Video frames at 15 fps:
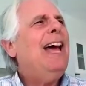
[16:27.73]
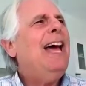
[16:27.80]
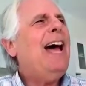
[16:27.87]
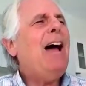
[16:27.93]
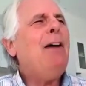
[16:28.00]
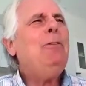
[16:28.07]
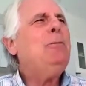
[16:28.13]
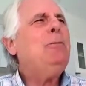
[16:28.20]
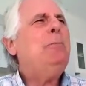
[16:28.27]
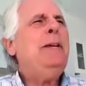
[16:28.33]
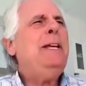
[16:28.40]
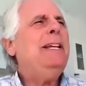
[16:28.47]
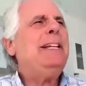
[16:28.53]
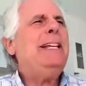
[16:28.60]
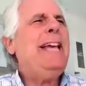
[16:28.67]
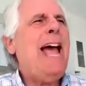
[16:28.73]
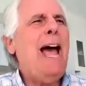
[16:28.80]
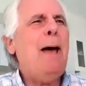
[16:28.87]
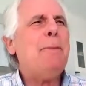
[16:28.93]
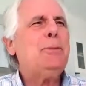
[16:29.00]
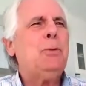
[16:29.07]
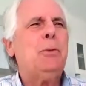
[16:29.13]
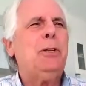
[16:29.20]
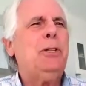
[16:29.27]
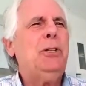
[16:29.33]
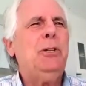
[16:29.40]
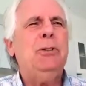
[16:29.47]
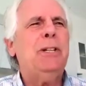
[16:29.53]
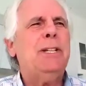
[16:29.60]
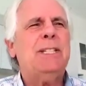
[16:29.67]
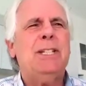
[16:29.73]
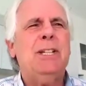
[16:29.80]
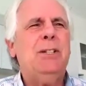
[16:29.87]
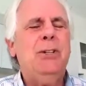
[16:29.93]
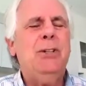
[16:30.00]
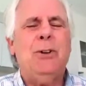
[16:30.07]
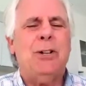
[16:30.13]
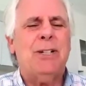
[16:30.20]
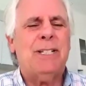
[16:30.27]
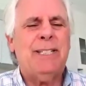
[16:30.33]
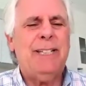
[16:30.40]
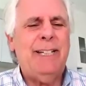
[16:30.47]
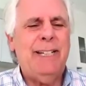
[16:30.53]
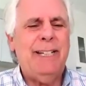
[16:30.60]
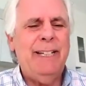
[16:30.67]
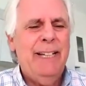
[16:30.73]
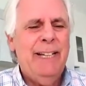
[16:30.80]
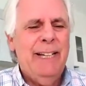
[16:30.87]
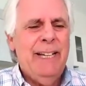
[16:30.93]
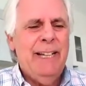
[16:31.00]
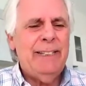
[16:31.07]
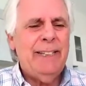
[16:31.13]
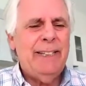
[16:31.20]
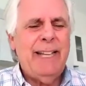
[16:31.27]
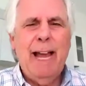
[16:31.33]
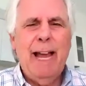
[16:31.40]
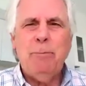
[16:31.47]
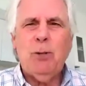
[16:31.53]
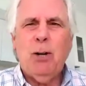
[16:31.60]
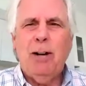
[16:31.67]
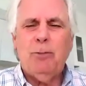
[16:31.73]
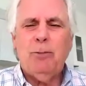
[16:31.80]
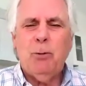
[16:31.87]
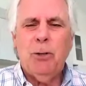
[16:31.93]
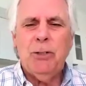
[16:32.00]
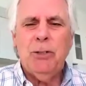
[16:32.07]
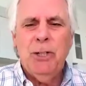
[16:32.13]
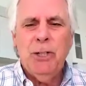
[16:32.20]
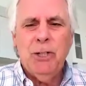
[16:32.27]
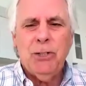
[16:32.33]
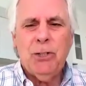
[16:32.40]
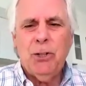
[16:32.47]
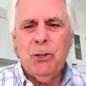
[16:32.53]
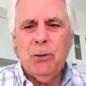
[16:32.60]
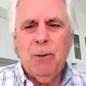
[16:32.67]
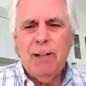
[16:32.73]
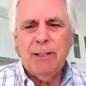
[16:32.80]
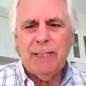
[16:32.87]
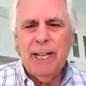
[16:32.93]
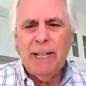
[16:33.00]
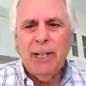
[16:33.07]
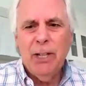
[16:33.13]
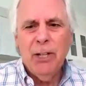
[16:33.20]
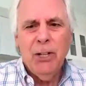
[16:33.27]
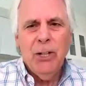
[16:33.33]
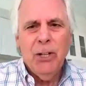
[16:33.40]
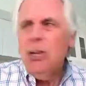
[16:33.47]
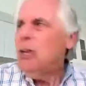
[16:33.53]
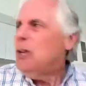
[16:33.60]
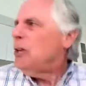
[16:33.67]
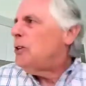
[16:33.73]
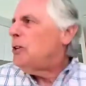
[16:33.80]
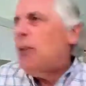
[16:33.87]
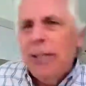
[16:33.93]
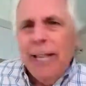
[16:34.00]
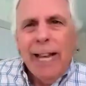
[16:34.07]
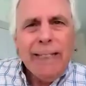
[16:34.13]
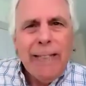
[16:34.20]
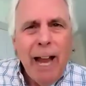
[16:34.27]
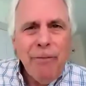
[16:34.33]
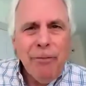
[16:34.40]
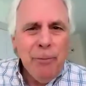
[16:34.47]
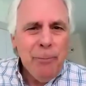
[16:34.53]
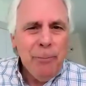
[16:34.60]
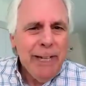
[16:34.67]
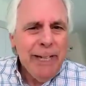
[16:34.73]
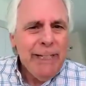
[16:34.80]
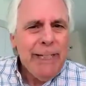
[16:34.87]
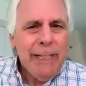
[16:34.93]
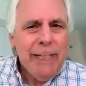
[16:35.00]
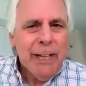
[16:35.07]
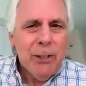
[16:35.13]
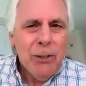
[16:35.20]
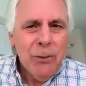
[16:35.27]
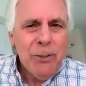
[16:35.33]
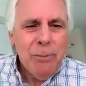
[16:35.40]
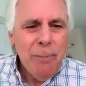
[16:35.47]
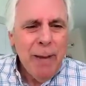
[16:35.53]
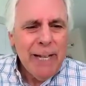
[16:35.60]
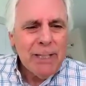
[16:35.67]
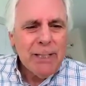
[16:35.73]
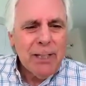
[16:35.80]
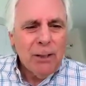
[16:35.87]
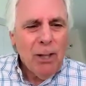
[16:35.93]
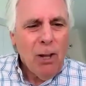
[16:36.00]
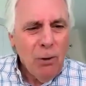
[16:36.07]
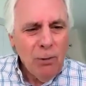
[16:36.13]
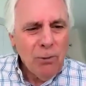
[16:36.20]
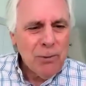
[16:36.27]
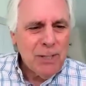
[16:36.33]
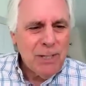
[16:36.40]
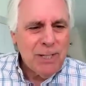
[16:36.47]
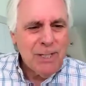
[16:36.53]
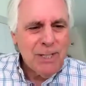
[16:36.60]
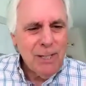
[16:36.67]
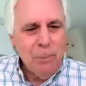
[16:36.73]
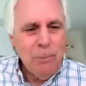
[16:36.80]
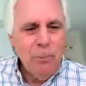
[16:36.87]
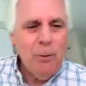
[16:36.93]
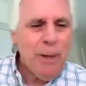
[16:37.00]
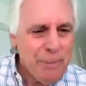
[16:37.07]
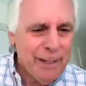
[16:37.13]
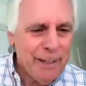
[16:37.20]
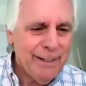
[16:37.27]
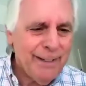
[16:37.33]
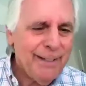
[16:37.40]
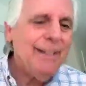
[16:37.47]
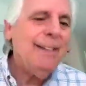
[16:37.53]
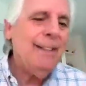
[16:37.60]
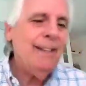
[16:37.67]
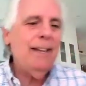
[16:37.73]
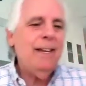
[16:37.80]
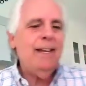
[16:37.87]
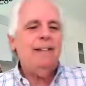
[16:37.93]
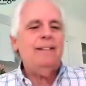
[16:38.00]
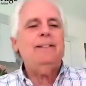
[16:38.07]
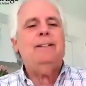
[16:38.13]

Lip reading: I would be in cabs with Eunice in New York City, and the cab driver would turn around and say, "You're that guy from India who makes the loans to the women." And